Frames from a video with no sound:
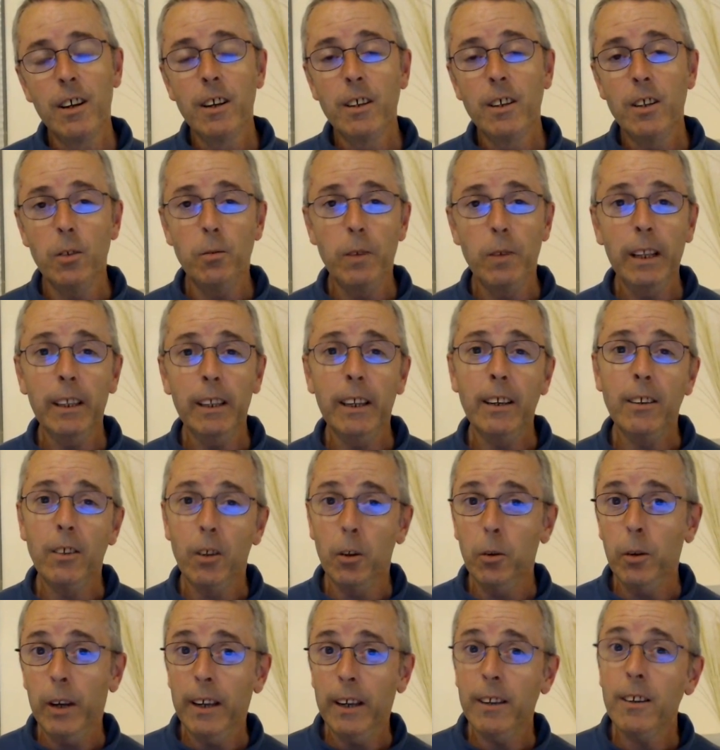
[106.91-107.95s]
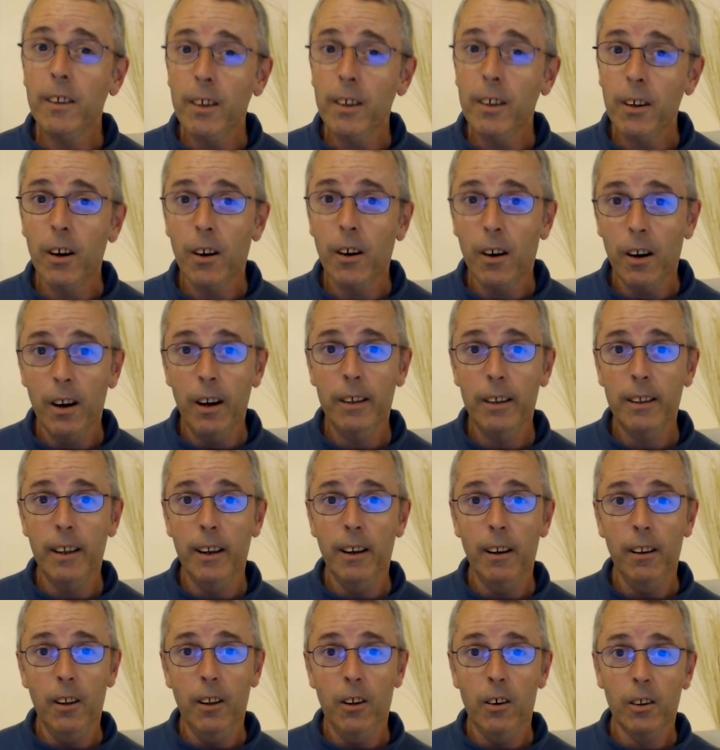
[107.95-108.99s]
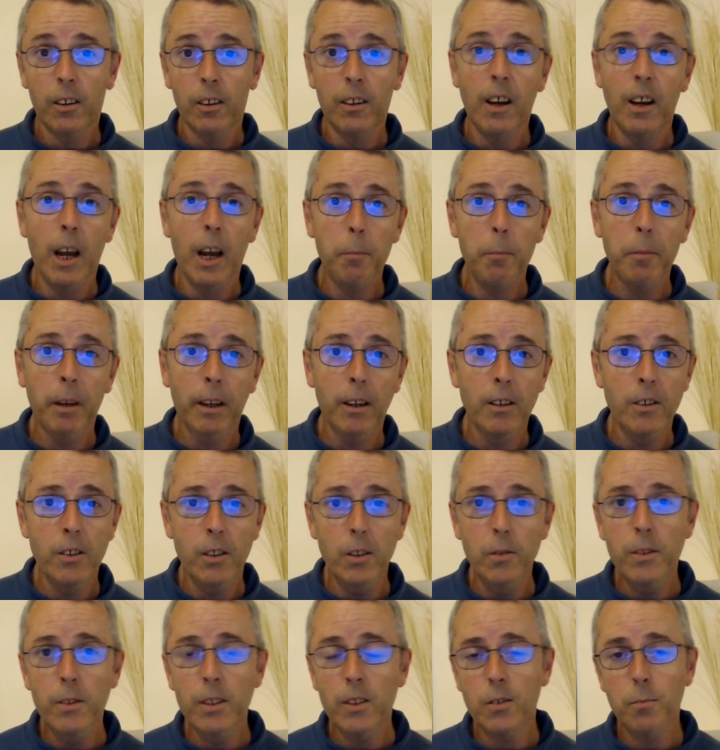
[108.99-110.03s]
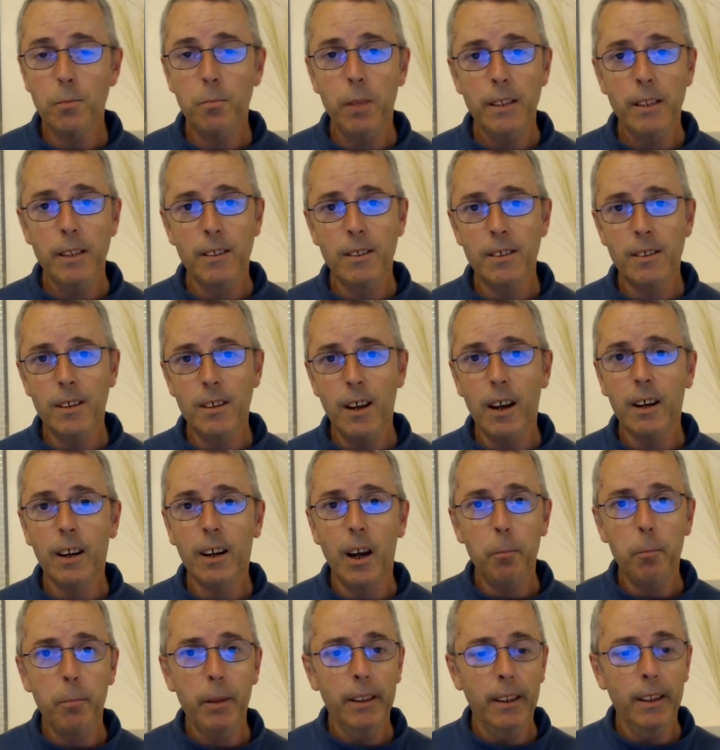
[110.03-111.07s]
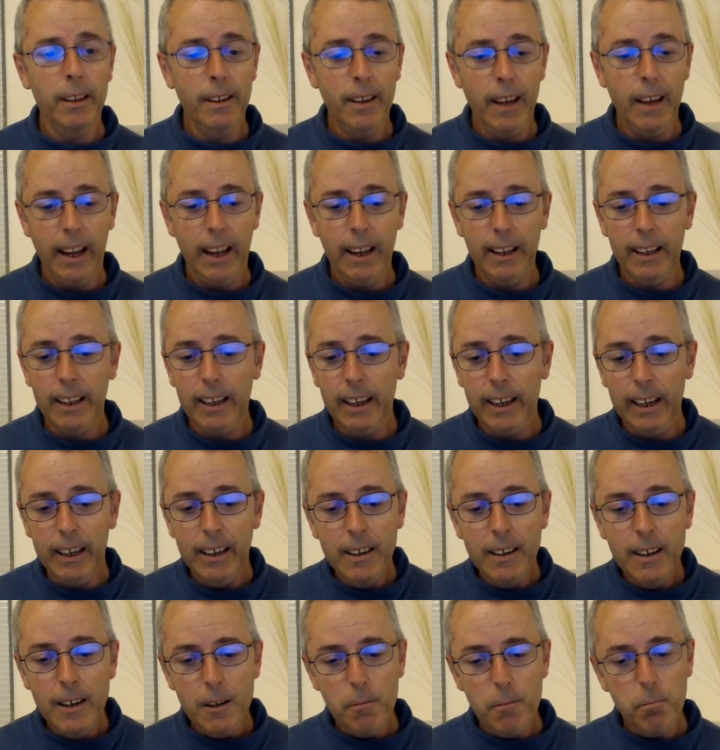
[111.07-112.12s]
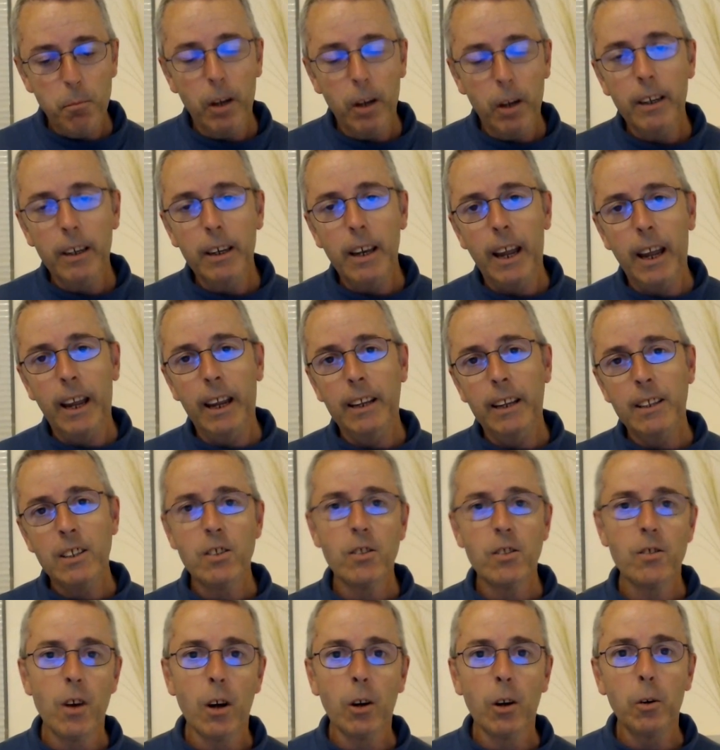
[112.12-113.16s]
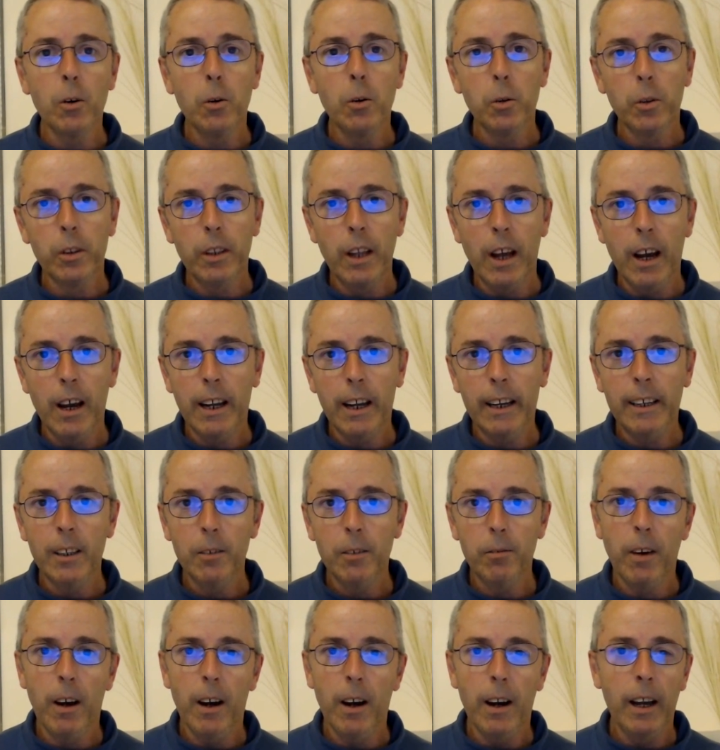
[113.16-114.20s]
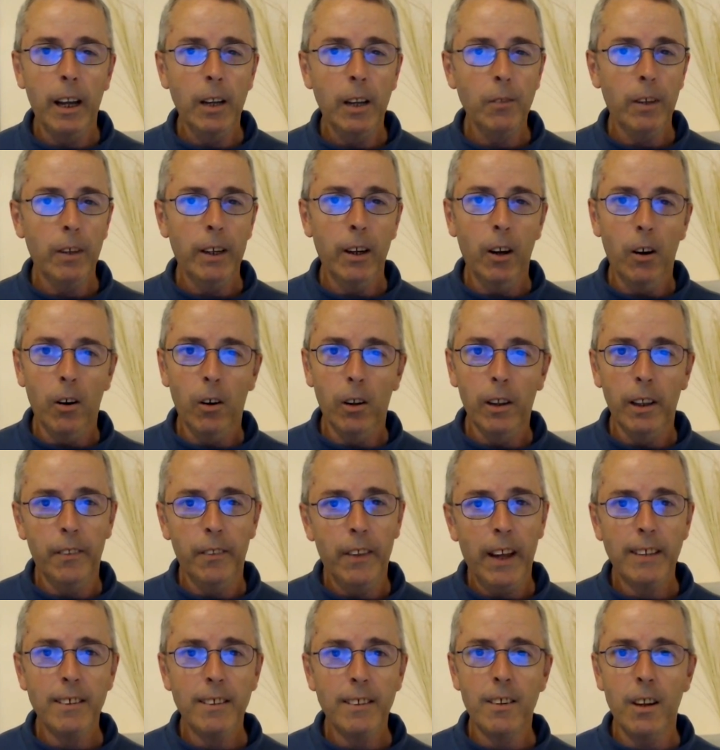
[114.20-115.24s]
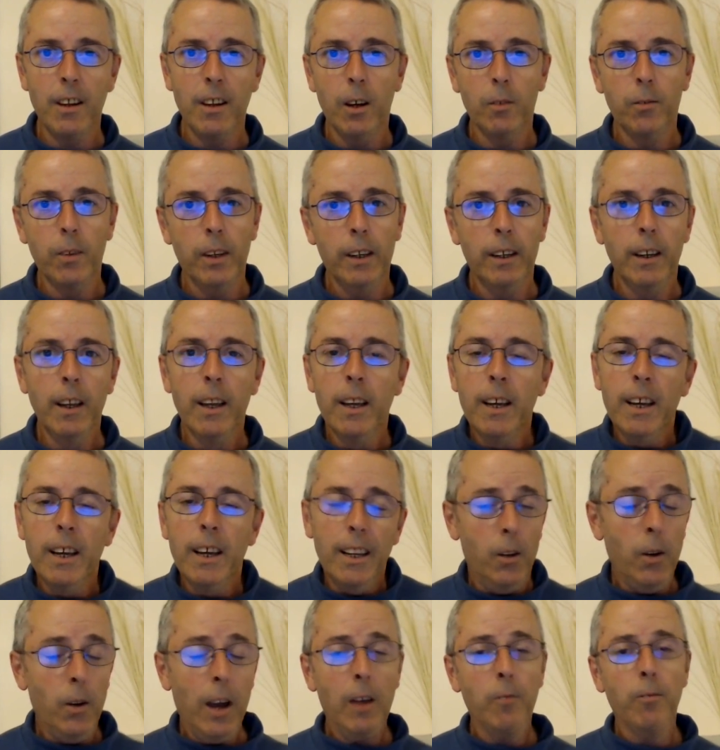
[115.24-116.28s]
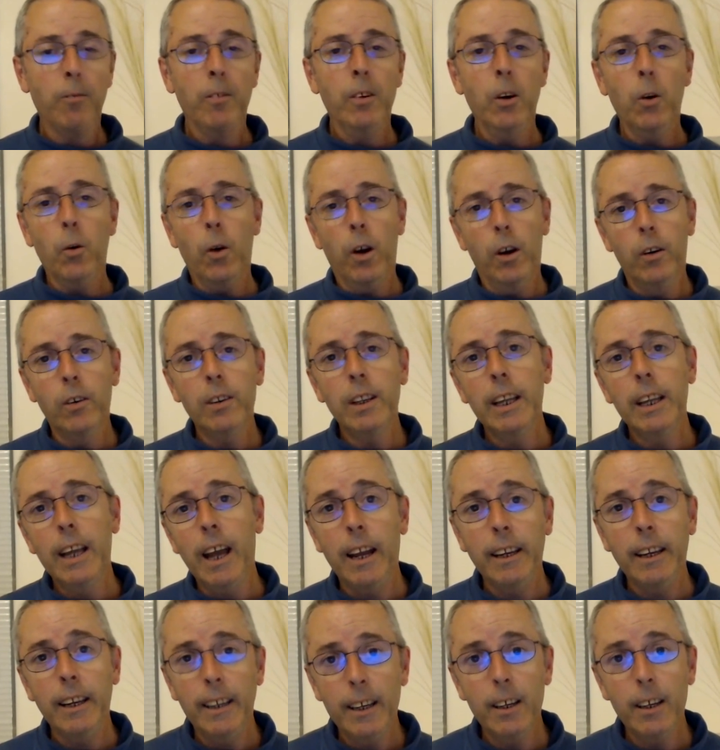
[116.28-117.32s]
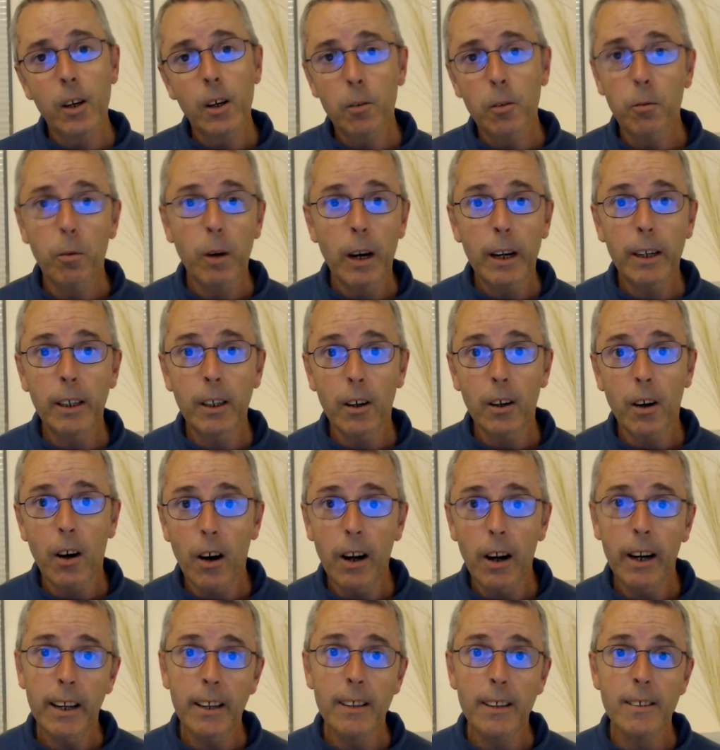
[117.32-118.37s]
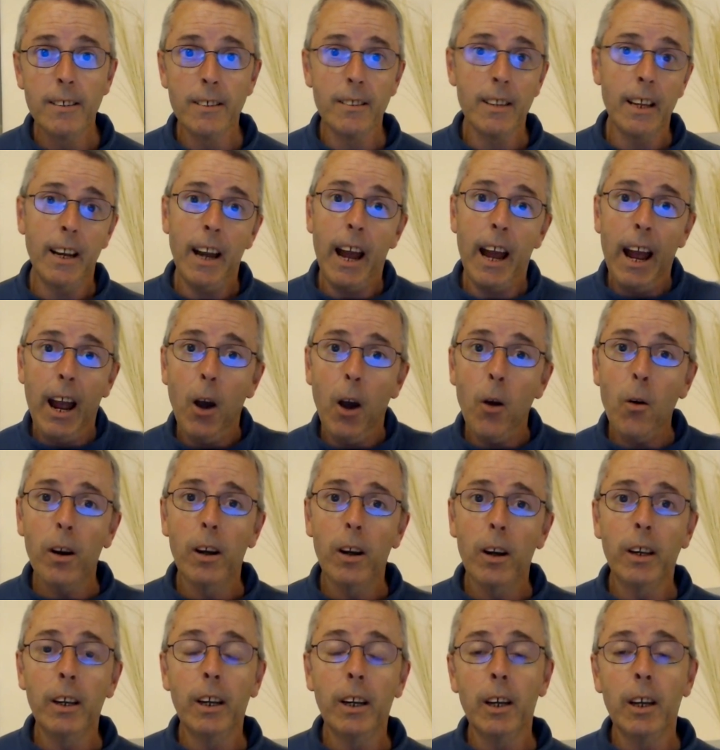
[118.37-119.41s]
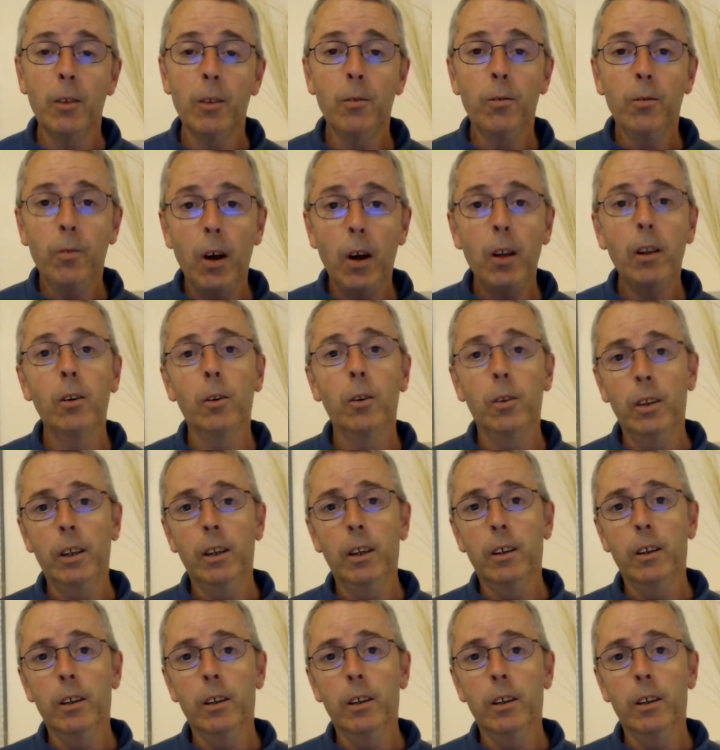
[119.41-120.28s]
to really tune into your heart in a long time because you've just been stuck up in the daily mundane struggle, 9 to 5 and all of that stuff, and you have no earthly idea of where your heart is? Then how are you going to follow you?